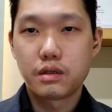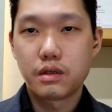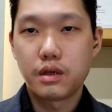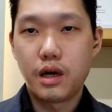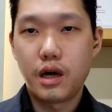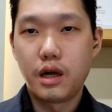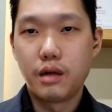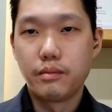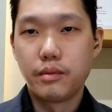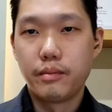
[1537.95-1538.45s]

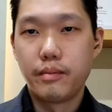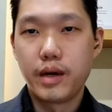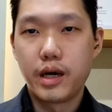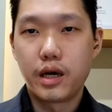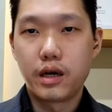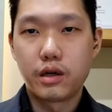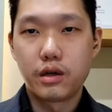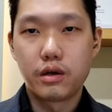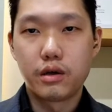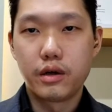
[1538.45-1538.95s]
alma
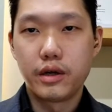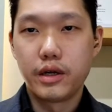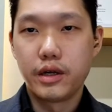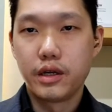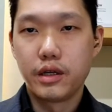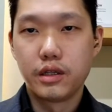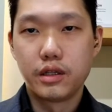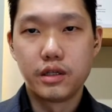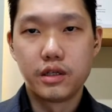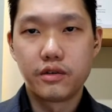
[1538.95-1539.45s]
mater,
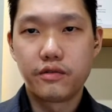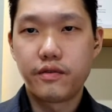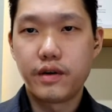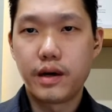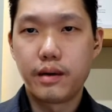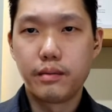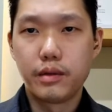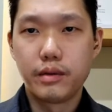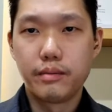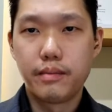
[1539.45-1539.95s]
and
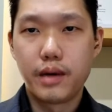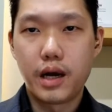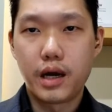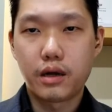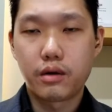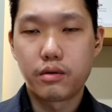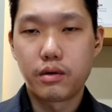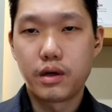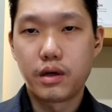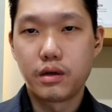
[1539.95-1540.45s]
family
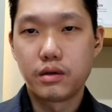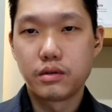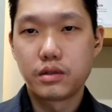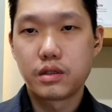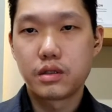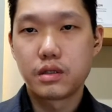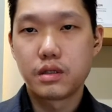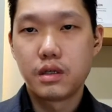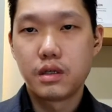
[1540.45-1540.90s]
backgrounds.